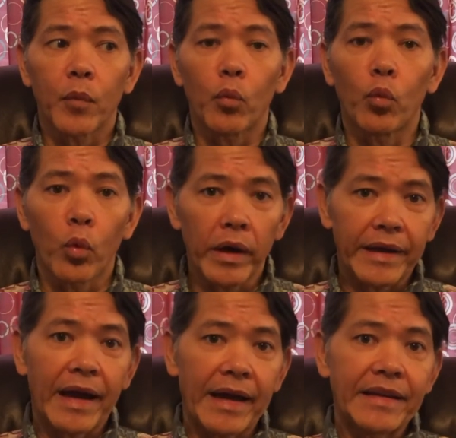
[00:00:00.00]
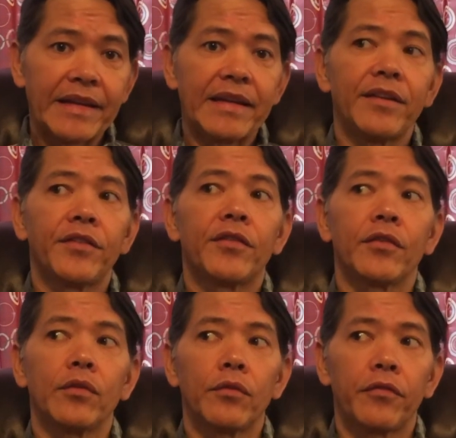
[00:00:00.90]
what I need to
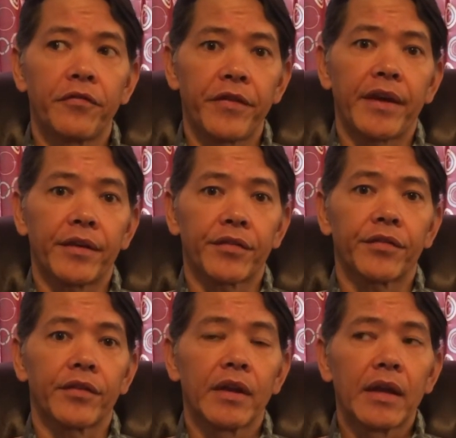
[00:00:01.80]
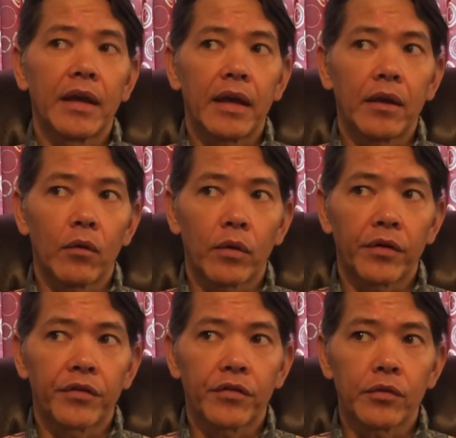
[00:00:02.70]
fix in order
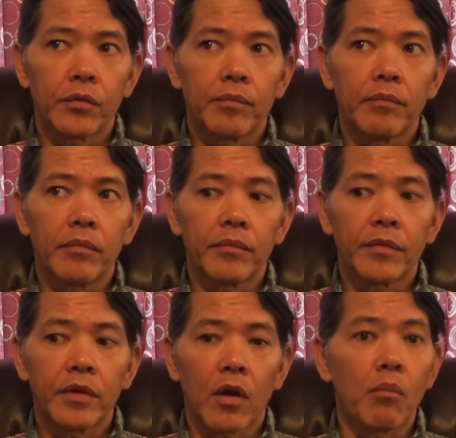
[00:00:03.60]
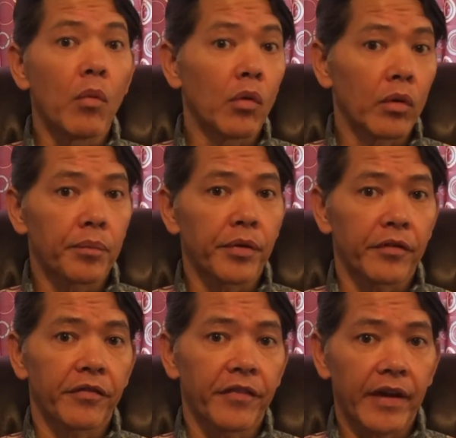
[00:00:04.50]
to more
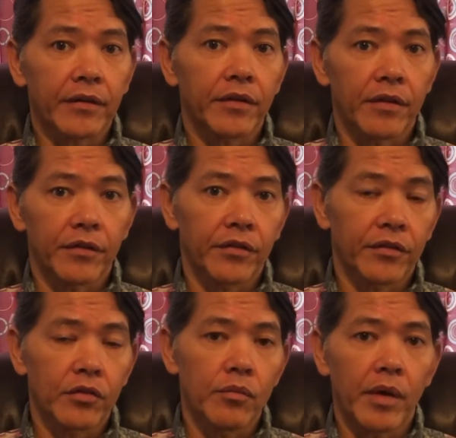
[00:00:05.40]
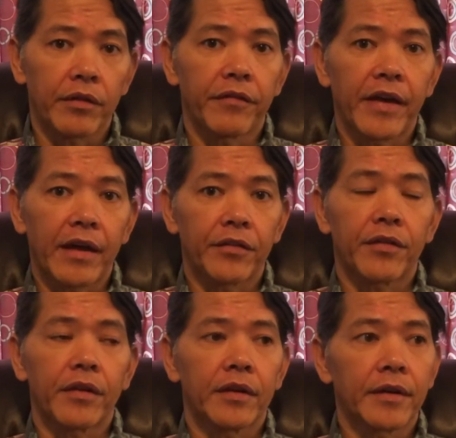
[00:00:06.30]
perfect this 2-month fast
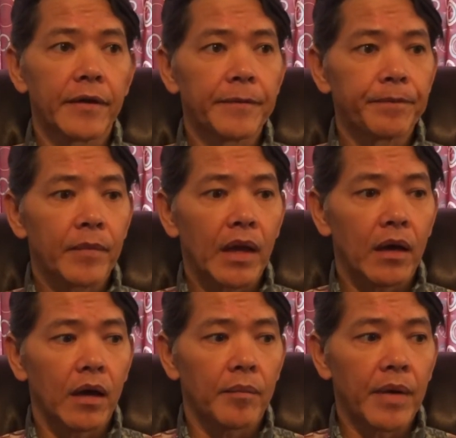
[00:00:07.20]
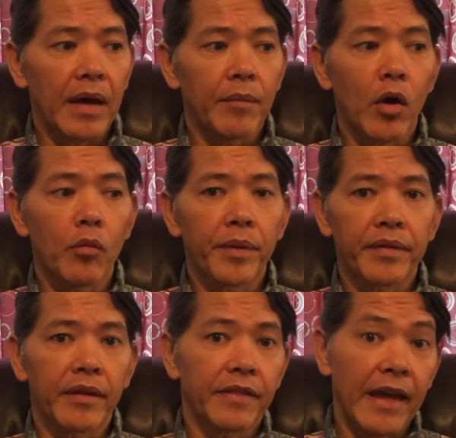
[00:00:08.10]
thing. I'm hoping
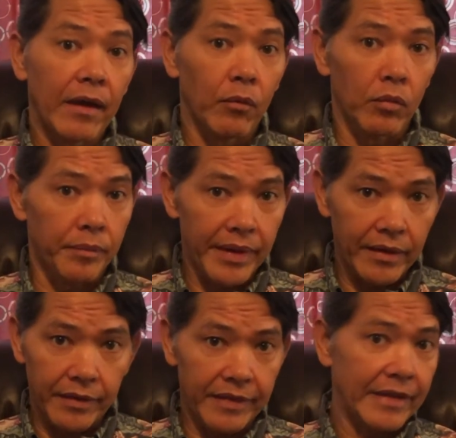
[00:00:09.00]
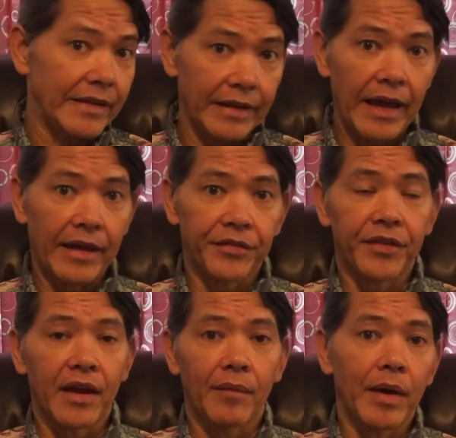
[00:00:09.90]
that will be the last
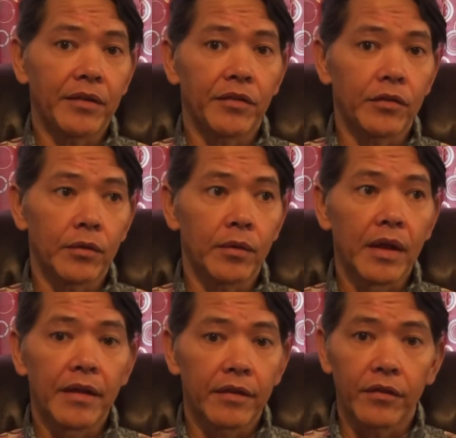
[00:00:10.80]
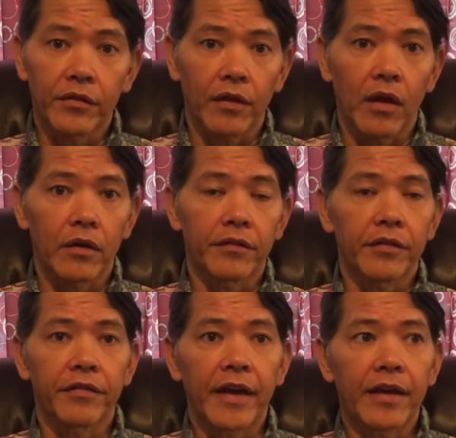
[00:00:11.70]
time I do this long of
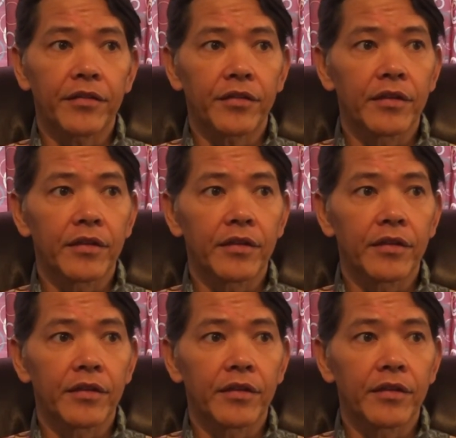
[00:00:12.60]
a fast